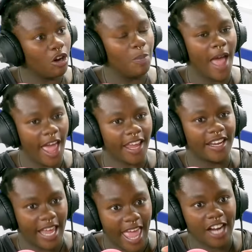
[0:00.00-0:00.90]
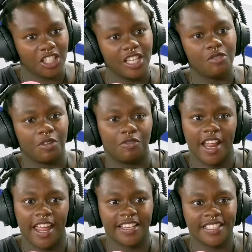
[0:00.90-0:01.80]
I look back and I actually
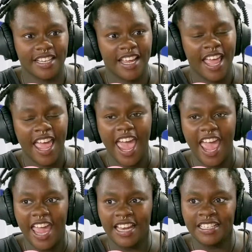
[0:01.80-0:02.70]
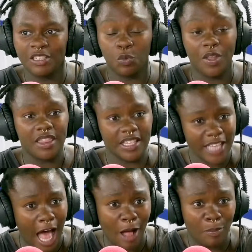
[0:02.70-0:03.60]
reflect. And with
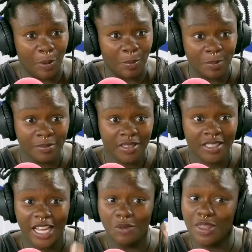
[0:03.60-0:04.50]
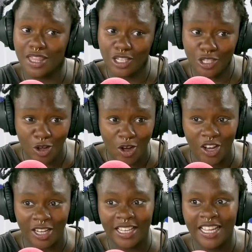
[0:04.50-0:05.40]
this album and with this
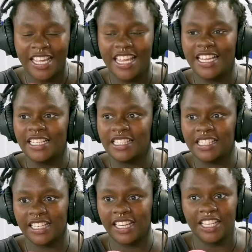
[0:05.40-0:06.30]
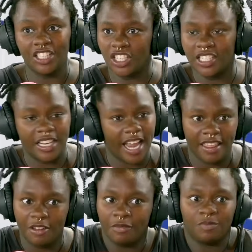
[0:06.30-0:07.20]
song, it's just
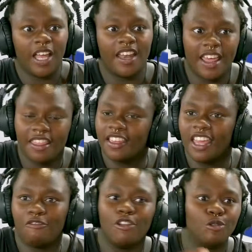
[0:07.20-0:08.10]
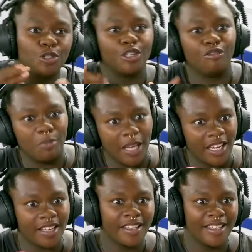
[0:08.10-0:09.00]
another evolution of
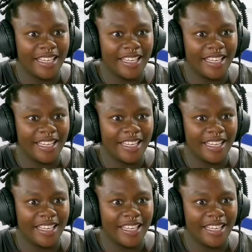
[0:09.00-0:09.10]
me.